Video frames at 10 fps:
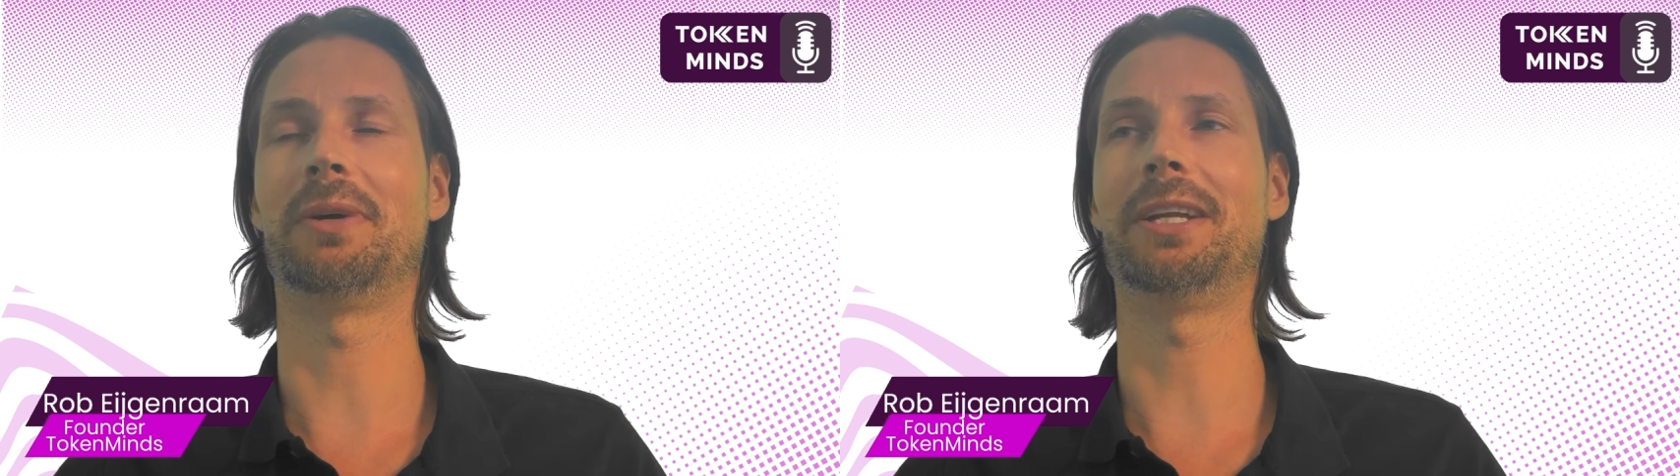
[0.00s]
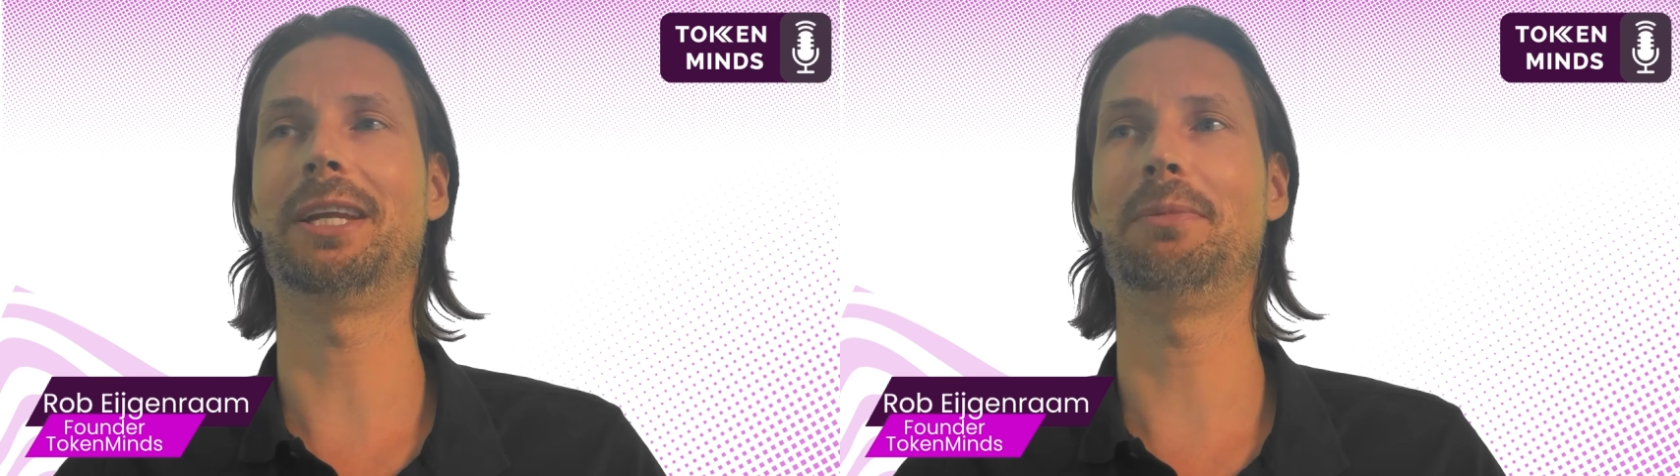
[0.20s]

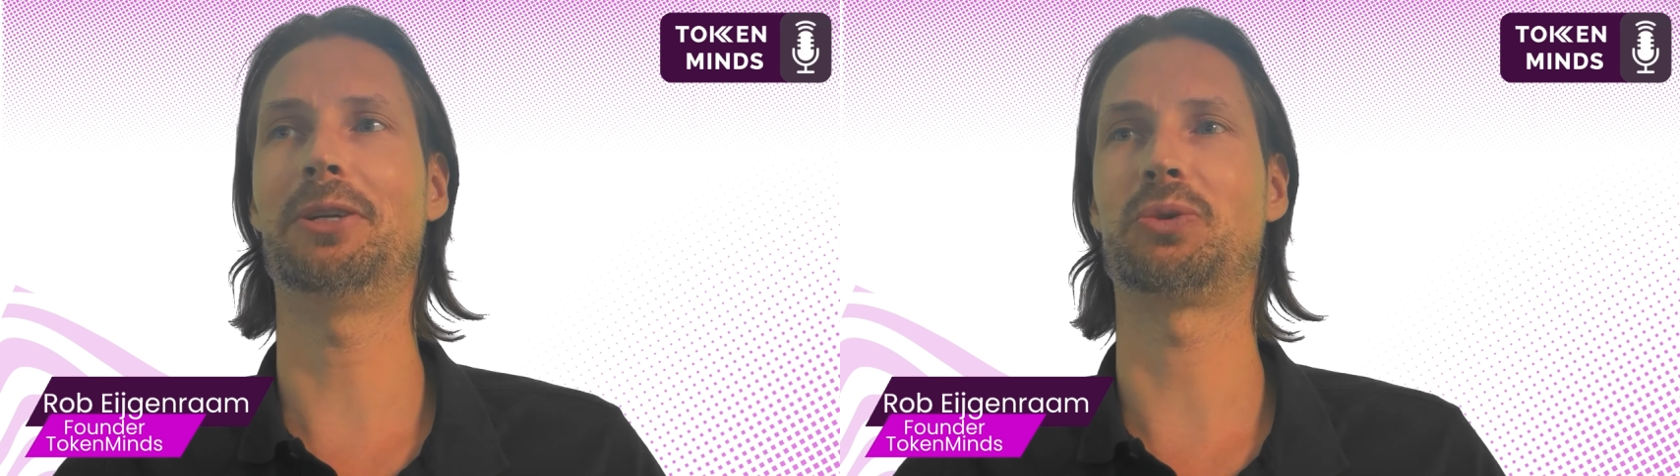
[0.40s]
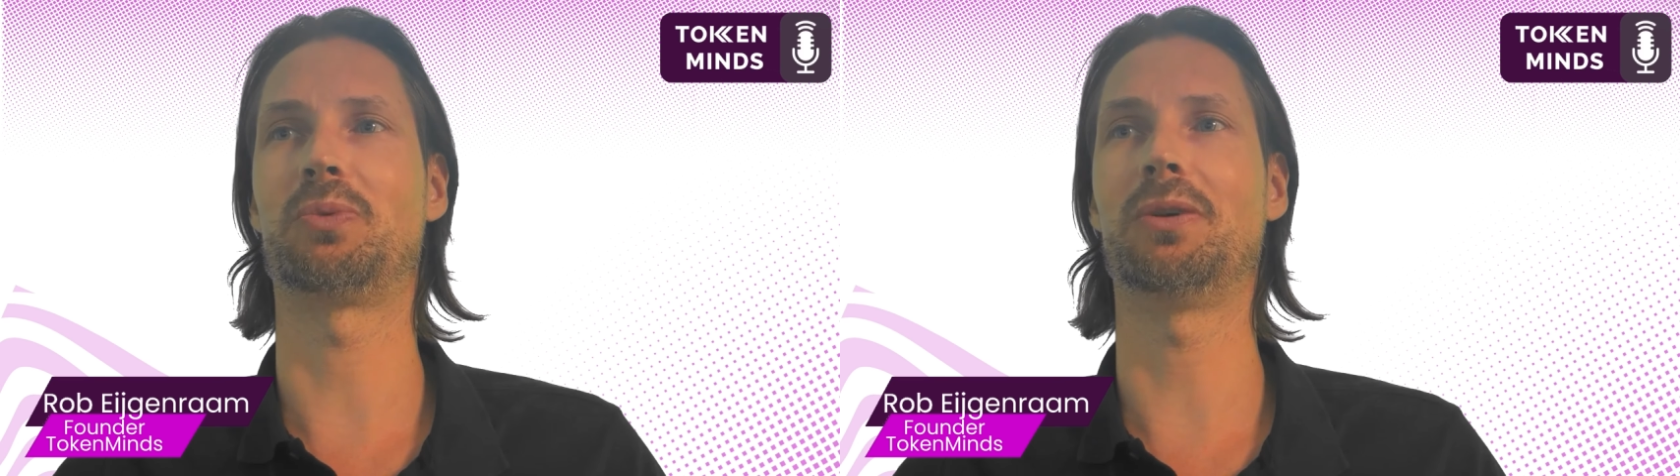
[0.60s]
My name
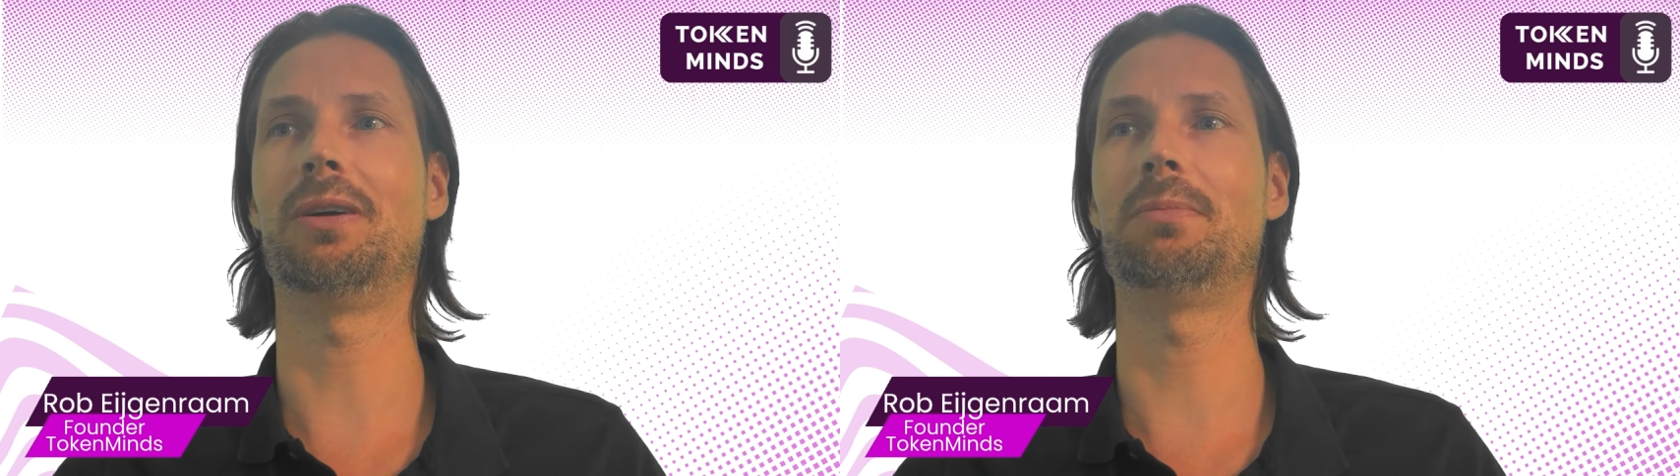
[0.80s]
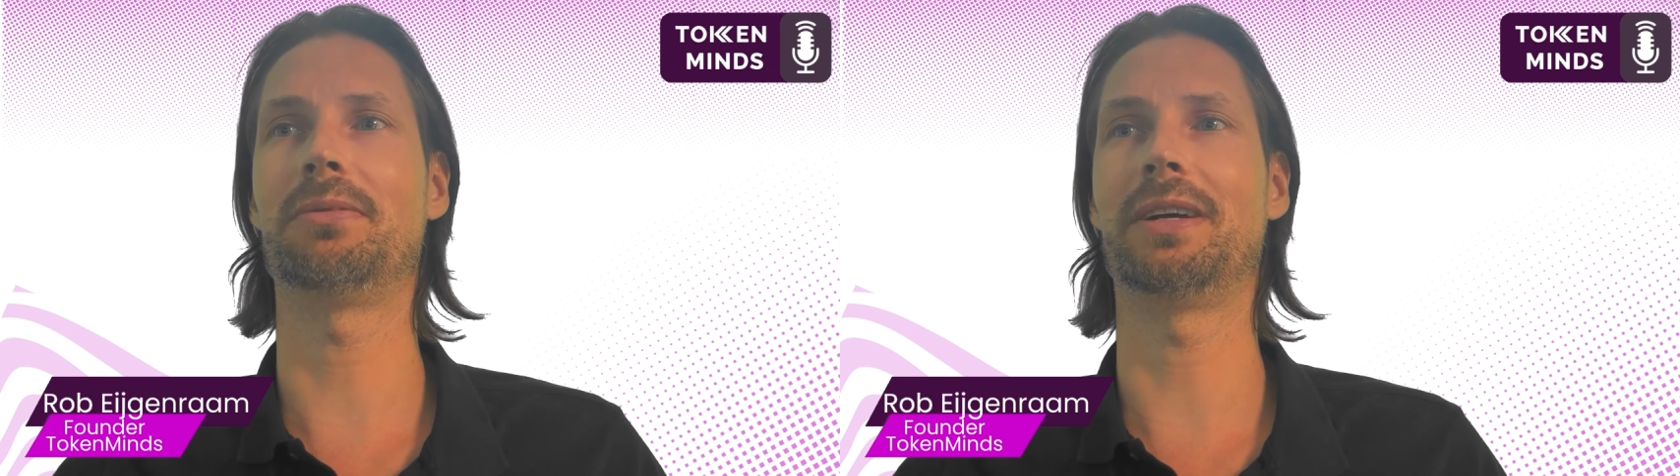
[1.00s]
is
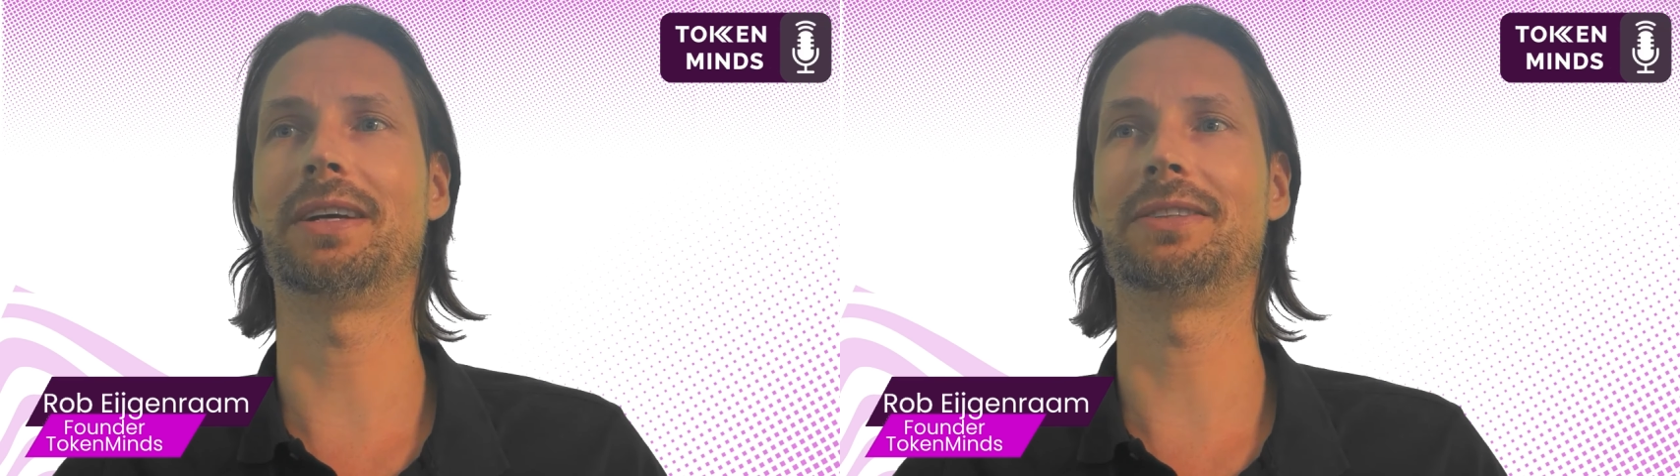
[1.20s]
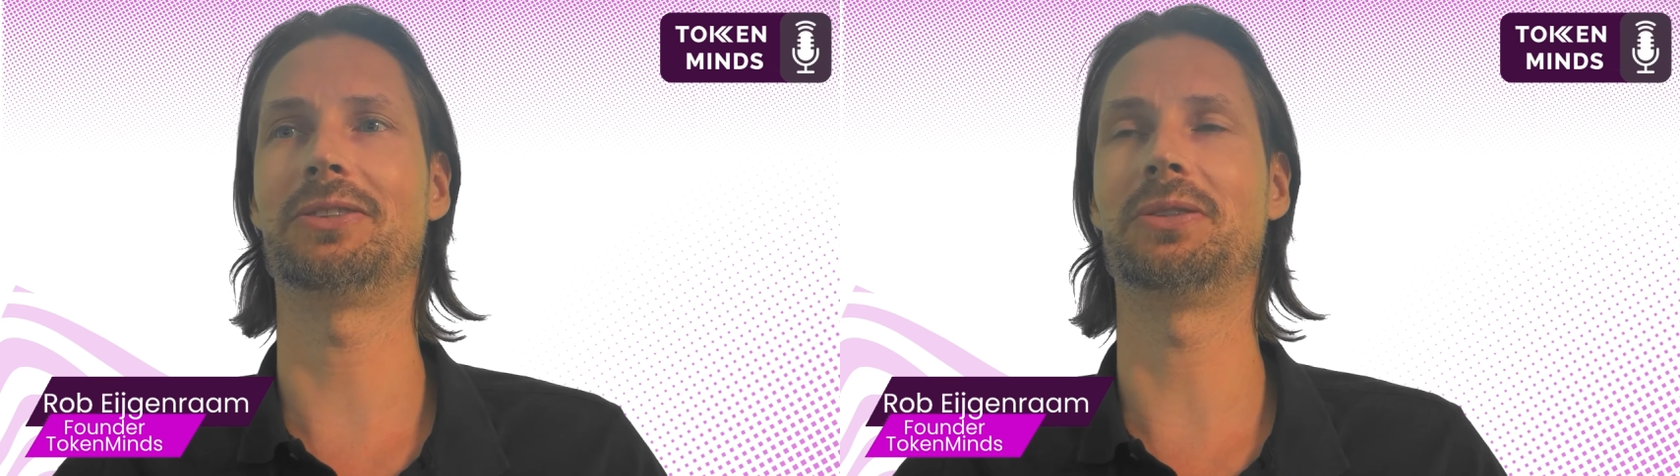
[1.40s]
Rob,
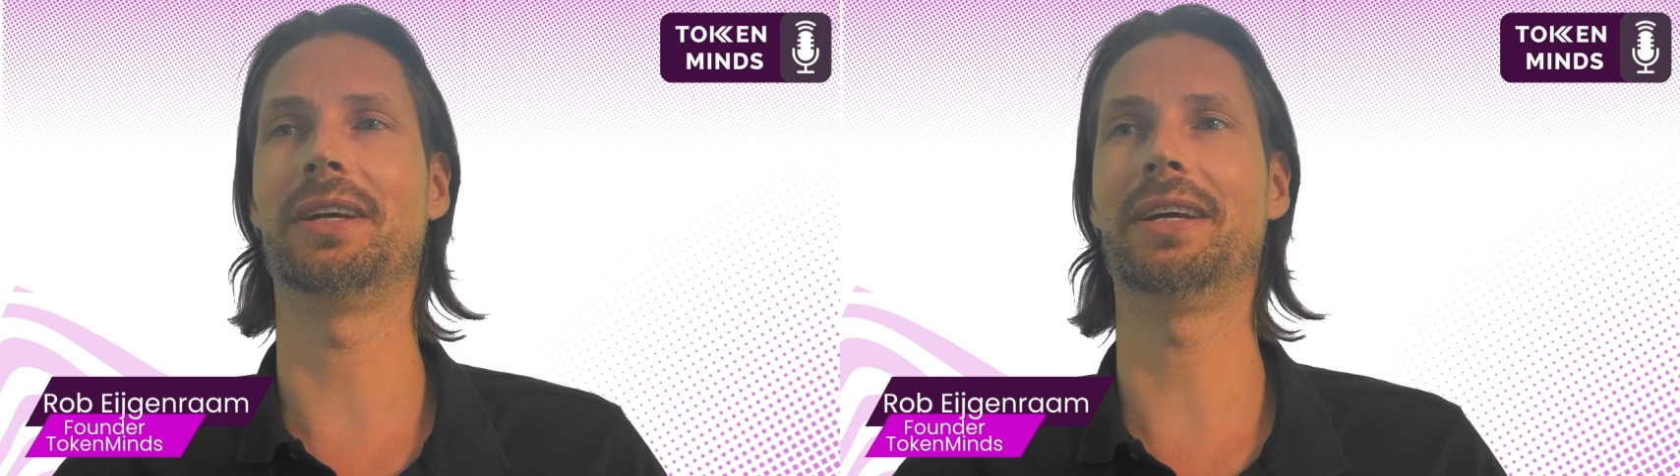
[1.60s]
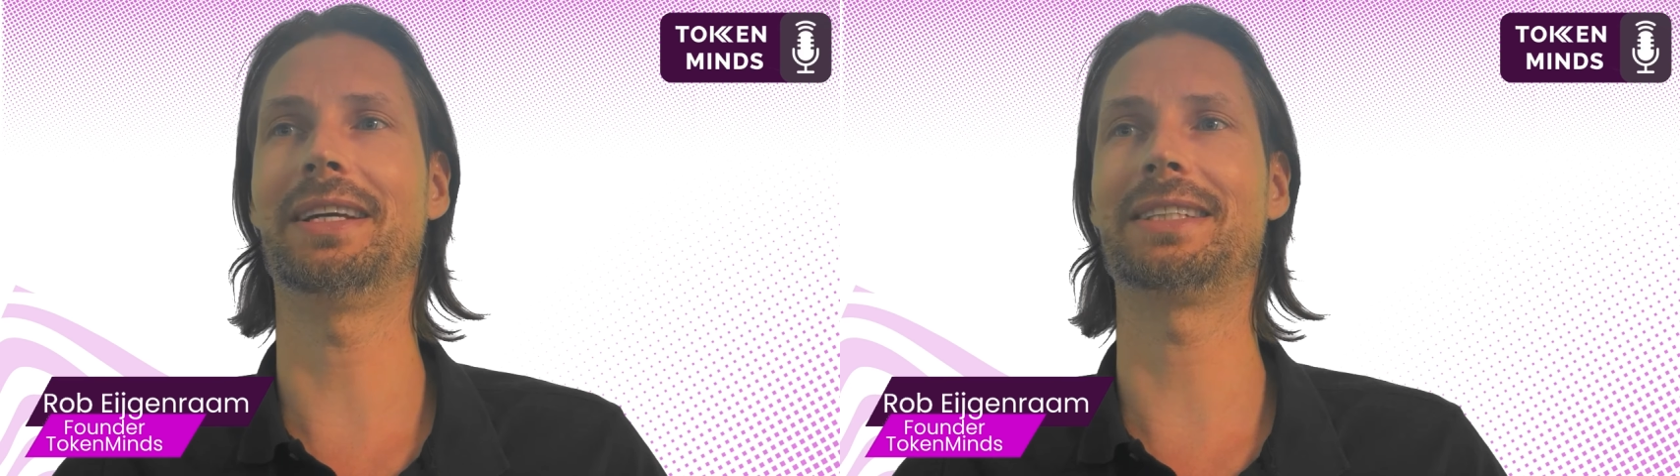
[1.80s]
and today